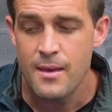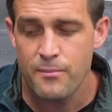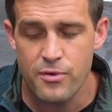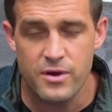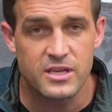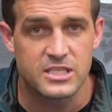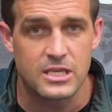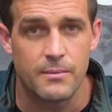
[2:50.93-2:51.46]

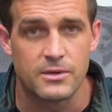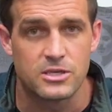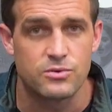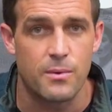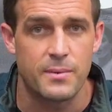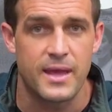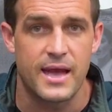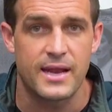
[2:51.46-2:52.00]
Pretty similar to
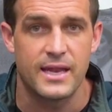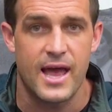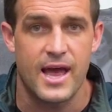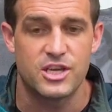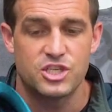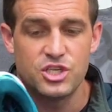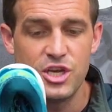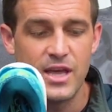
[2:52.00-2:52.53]
what we had
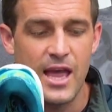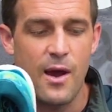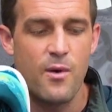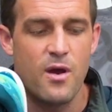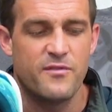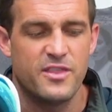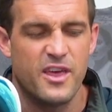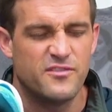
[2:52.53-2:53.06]
last year.
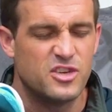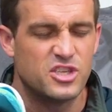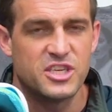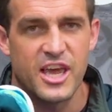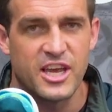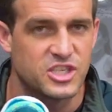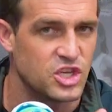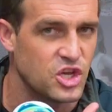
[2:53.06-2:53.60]
However, they've
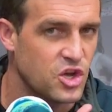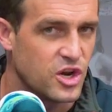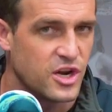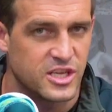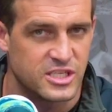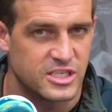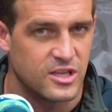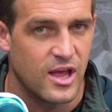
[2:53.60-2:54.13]
just
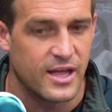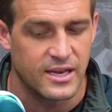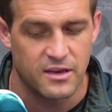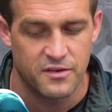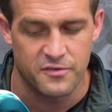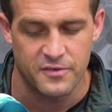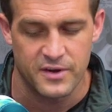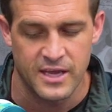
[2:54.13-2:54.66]
executed it slightly
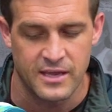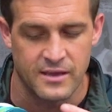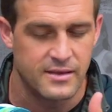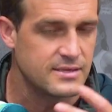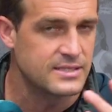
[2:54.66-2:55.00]
differently.